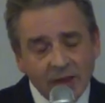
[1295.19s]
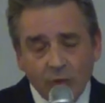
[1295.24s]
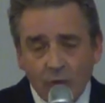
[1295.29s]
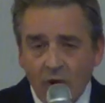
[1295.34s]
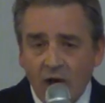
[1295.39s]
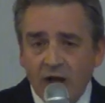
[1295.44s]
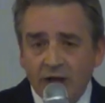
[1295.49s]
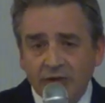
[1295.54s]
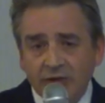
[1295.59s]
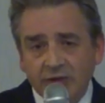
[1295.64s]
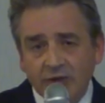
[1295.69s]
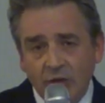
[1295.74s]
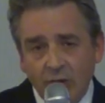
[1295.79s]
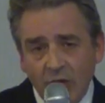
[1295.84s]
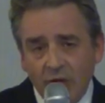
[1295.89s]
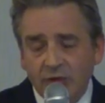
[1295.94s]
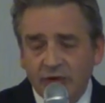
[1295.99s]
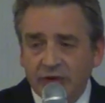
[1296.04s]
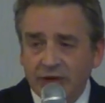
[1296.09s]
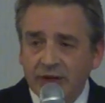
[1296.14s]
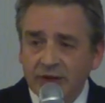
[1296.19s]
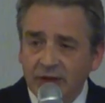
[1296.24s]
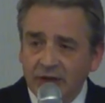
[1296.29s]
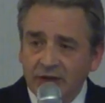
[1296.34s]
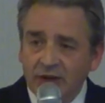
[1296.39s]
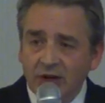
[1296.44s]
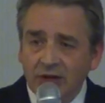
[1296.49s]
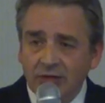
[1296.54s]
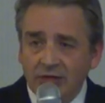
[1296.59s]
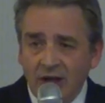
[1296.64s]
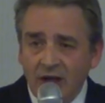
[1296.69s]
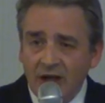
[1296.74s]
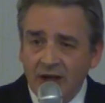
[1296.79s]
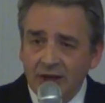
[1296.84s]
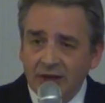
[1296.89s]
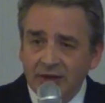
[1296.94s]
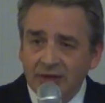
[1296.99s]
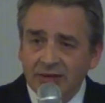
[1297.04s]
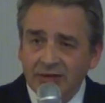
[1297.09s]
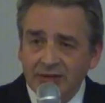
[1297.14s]
whilst quoting the
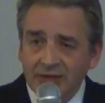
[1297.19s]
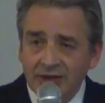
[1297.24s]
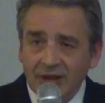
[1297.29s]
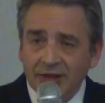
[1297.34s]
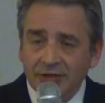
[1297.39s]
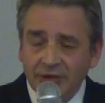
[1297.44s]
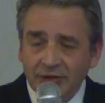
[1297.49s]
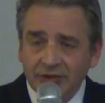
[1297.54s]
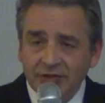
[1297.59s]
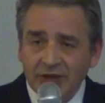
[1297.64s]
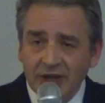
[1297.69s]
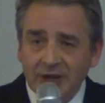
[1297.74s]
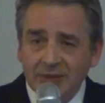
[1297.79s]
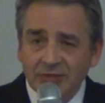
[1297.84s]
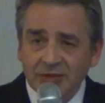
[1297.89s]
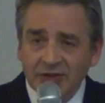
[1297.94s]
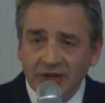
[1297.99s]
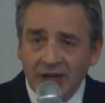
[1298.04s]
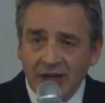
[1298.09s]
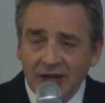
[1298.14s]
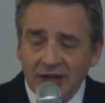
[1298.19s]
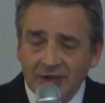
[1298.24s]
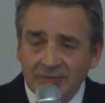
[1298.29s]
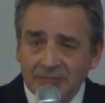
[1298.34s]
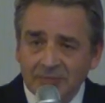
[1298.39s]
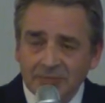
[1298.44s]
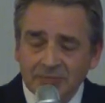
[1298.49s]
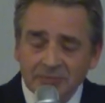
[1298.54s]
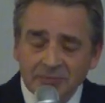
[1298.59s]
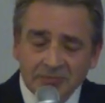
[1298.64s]
Quran at the same time.